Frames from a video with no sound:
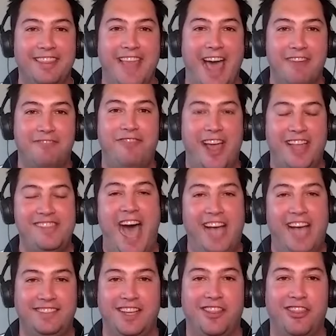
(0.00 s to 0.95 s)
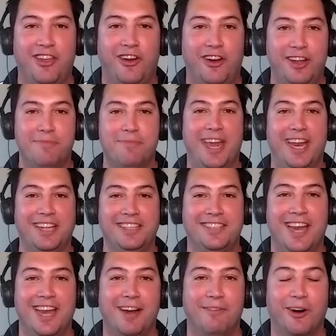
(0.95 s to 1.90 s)
that fantastic 30 minutes
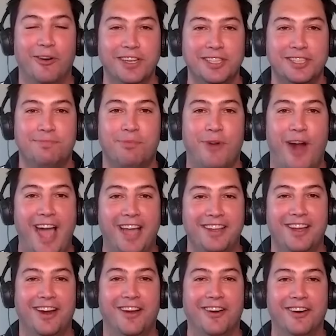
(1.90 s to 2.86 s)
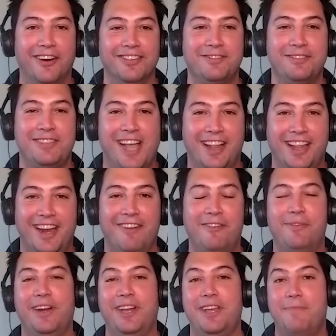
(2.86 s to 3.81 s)
that I'm always, telling
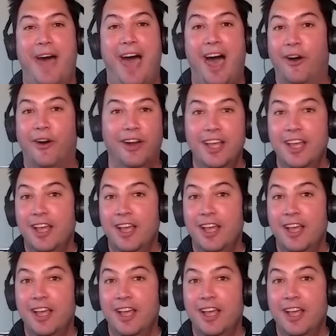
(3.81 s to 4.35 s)
everybody about.